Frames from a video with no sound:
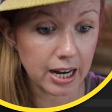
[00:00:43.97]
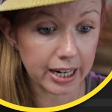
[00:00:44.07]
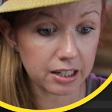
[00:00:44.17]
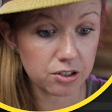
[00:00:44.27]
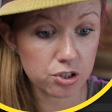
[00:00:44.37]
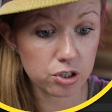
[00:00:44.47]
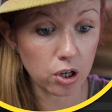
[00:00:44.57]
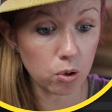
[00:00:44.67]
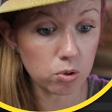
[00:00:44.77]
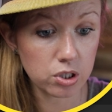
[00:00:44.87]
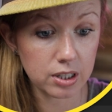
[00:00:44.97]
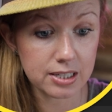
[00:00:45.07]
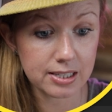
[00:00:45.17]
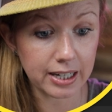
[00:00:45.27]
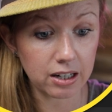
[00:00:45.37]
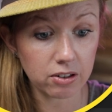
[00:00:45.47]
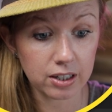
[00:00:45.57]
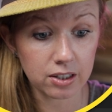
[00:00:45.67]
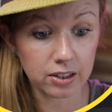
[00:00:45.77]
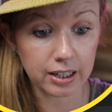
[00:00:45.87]
I can just go to this title
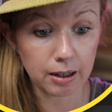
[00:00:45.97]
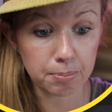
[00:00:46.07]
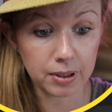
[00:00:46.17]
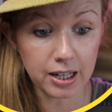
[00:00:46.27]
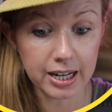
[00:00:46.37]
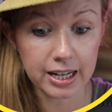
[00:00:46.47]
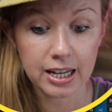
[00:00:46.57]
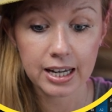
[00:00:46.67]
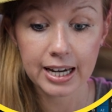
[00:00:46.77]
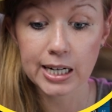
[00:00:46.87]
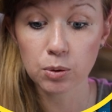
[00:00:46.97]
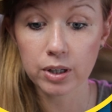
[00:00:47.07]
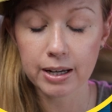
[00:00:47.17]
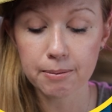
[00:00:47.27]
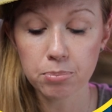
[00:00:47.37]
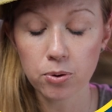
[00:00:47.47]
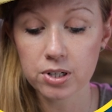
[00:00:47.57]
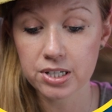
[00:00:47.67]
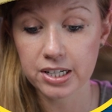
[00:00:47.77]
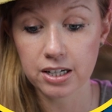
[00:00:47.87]
and click apply, and it will
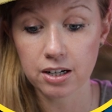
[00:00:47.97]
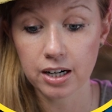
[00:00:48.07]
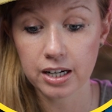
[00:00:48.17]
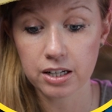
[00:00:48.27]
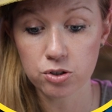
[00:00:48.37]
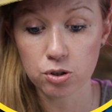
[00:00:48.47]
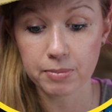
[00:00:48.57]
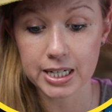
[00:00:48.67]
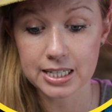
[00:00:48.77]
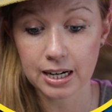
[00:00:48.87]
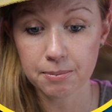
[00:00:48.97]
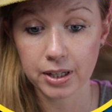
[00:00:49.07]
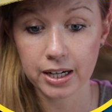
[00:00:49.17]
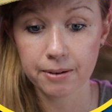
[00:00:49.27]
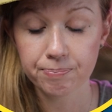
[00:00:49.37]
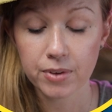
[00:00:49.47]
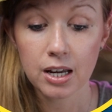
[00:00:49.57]
import here into my timeline.